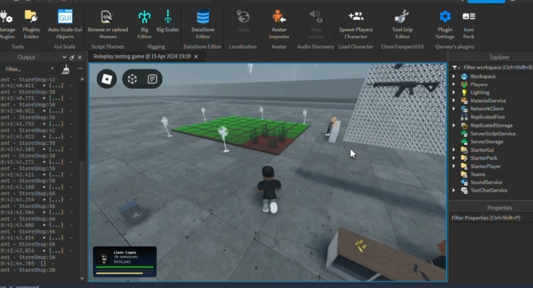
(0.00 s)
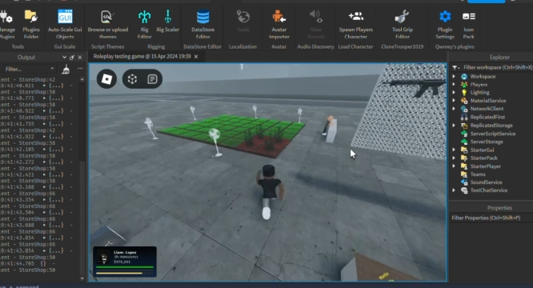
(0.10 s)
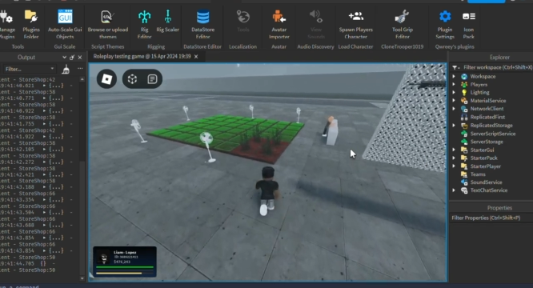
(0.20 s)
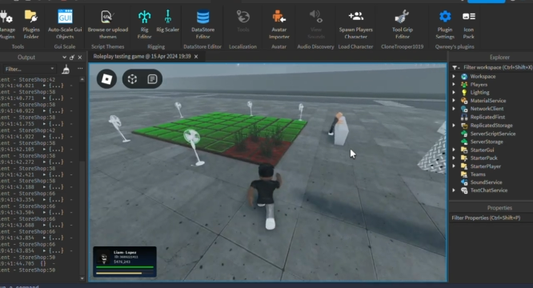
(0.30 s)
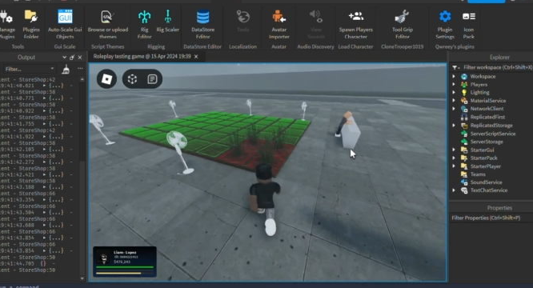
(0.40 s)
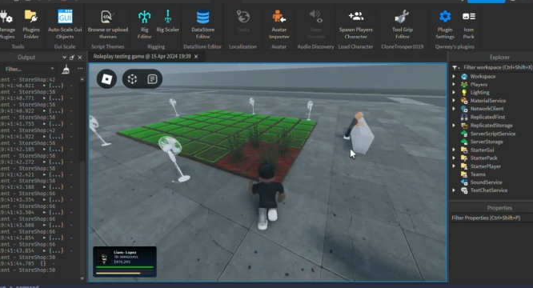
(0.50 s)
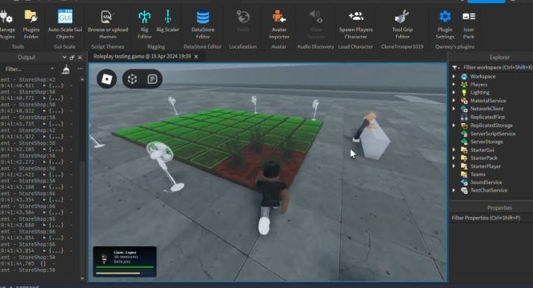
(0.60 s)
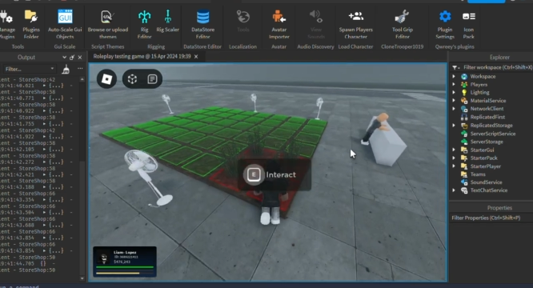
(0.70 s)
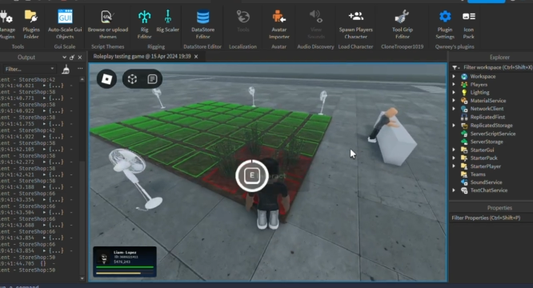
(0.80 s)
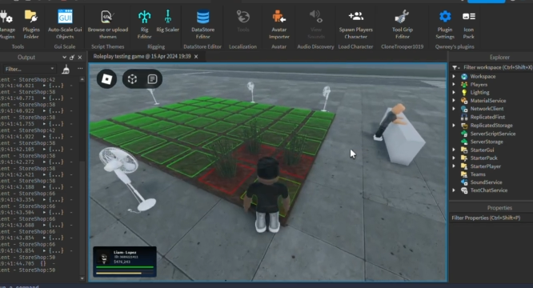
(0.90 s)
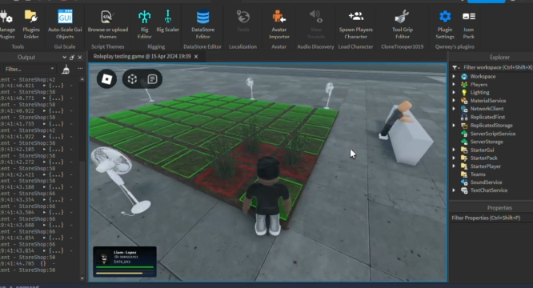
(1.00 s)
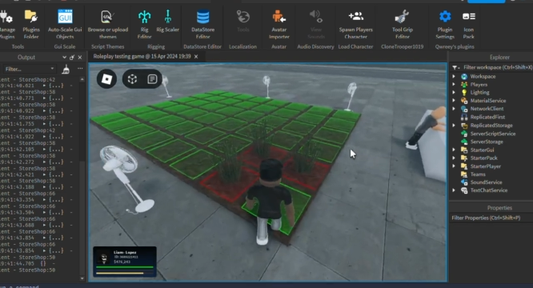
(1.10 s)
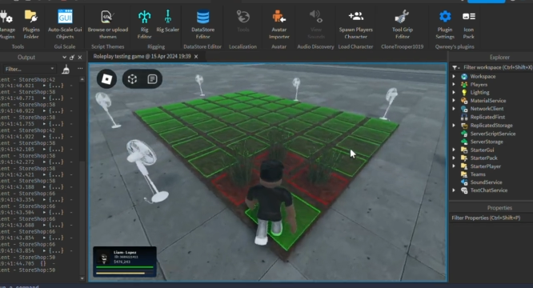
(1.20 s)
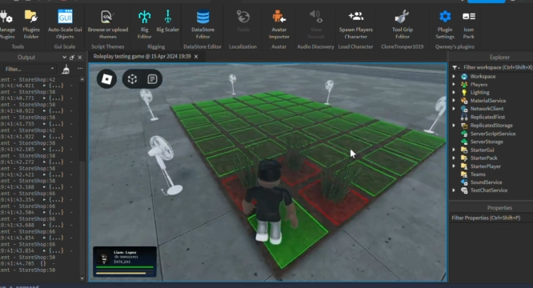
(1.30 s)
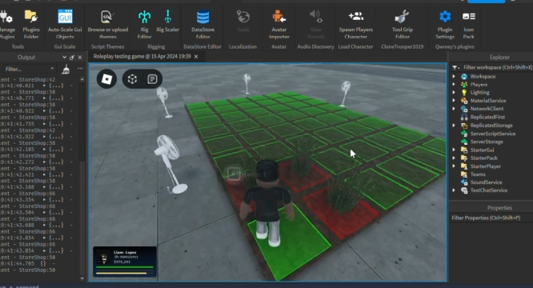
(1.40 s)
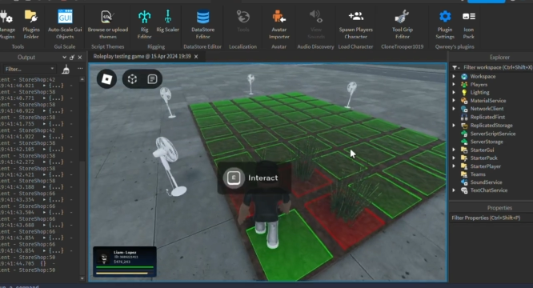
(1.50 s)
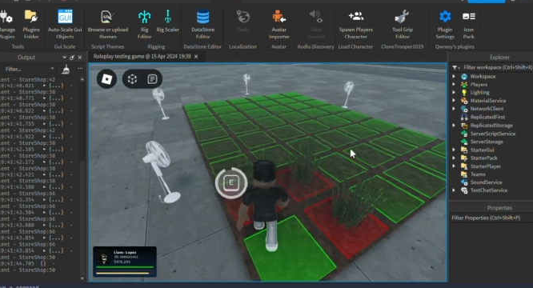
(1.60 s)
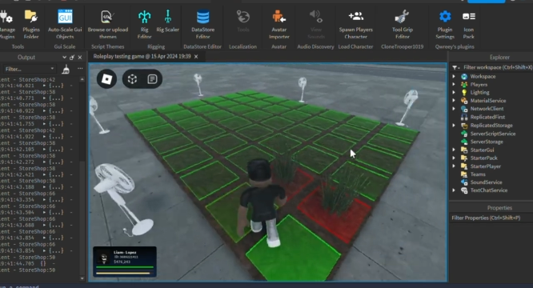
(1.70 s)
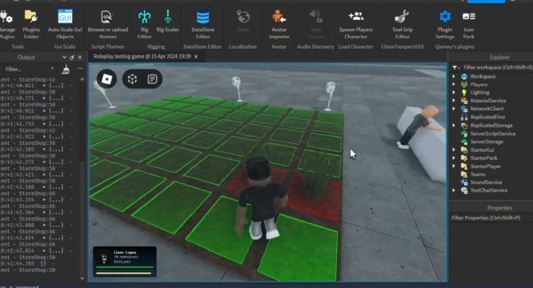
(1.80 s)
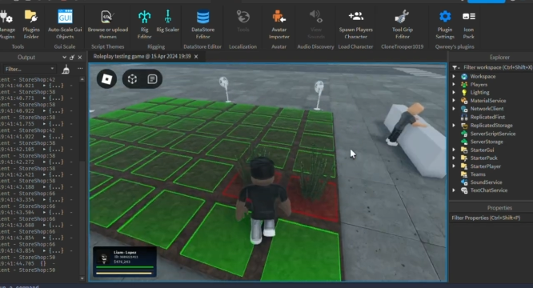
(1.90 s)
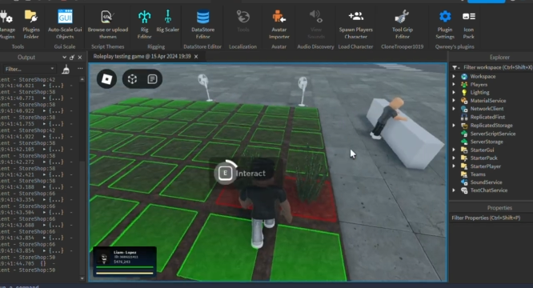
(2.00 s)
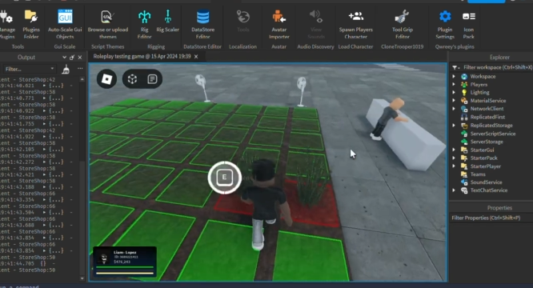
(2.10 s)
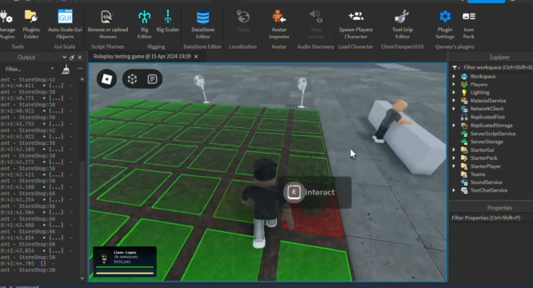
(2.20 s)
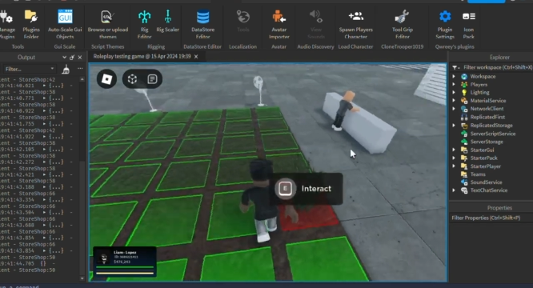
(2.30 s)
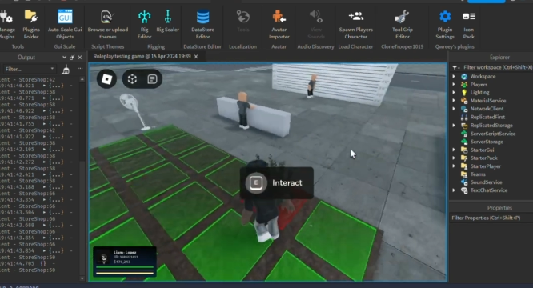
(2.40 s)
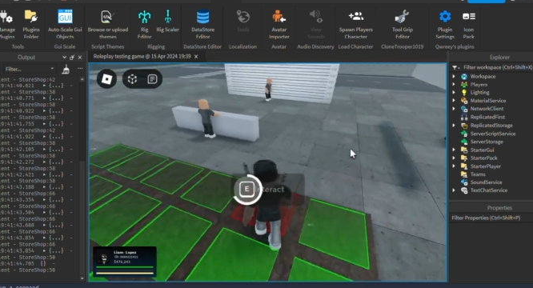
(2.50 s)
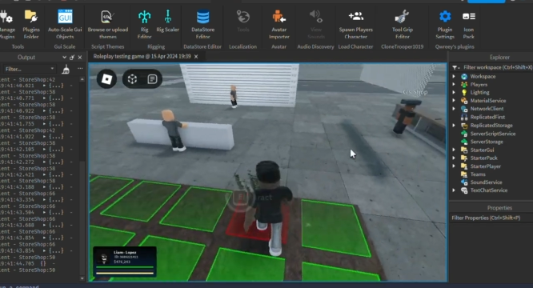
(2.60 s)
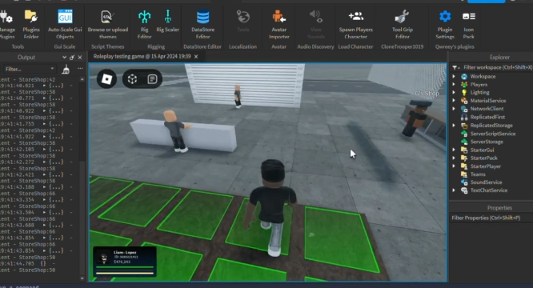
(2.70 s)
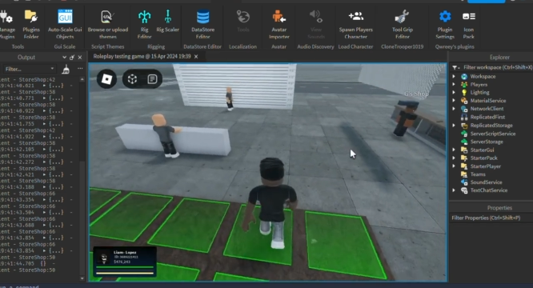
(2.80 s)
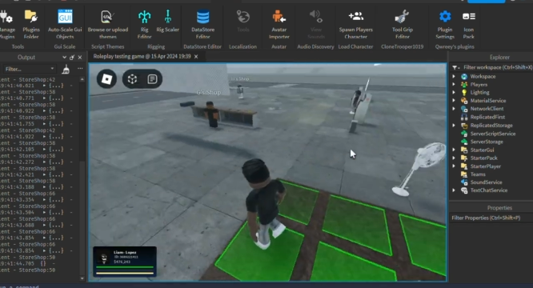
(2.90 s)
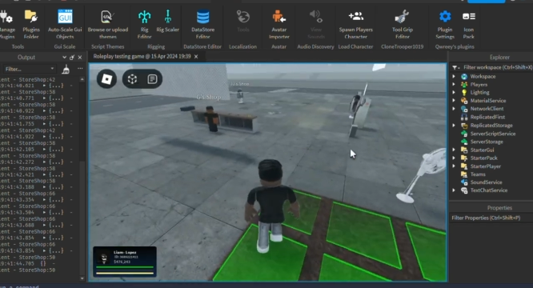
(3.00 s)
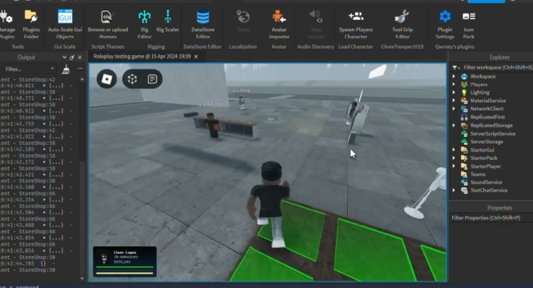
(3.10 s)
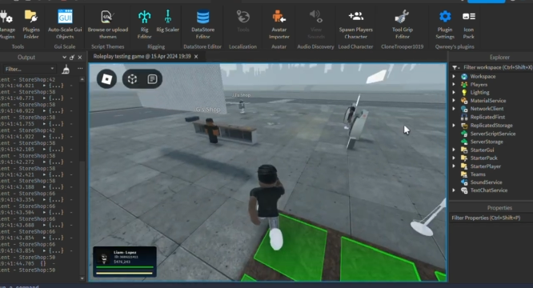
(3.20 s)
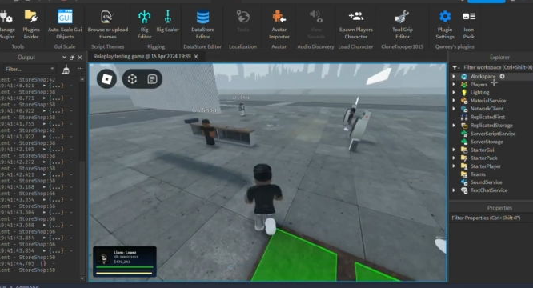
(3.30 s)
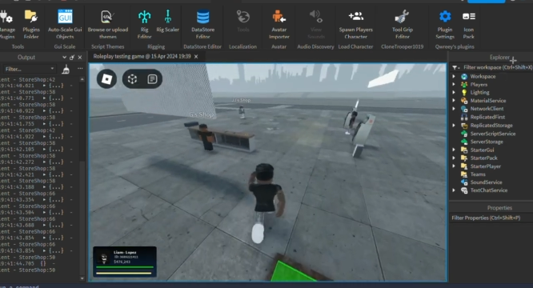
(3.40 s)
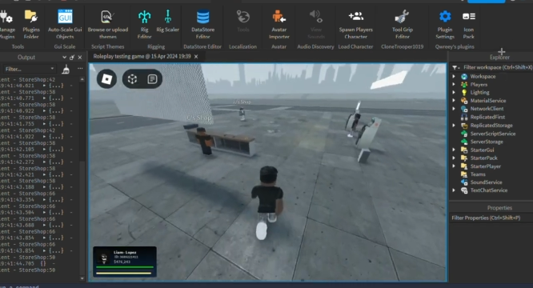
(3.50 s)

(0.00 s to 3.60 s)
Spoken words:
No face is visible, so there are no lips to read.